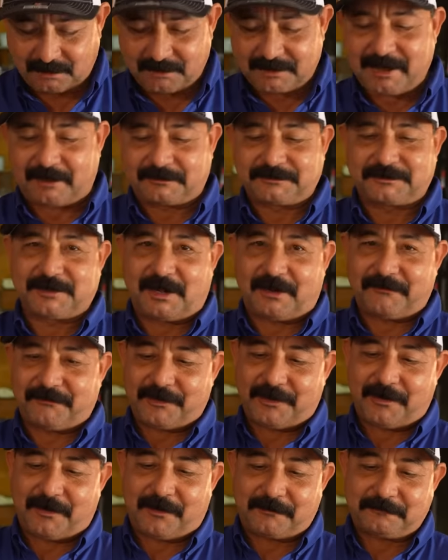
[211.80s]
Look how soft
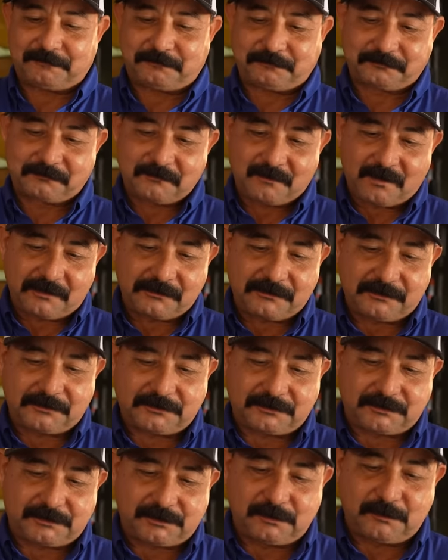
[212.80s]
they are. Just
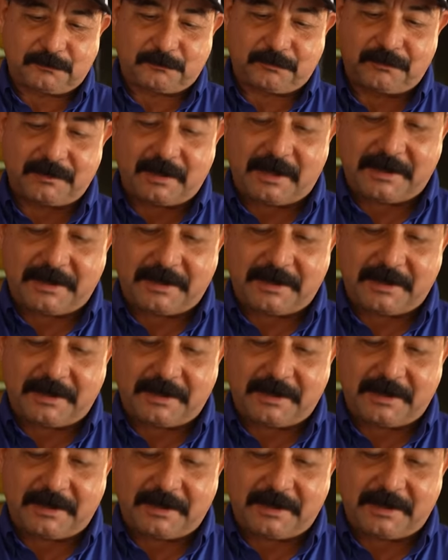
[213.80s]
super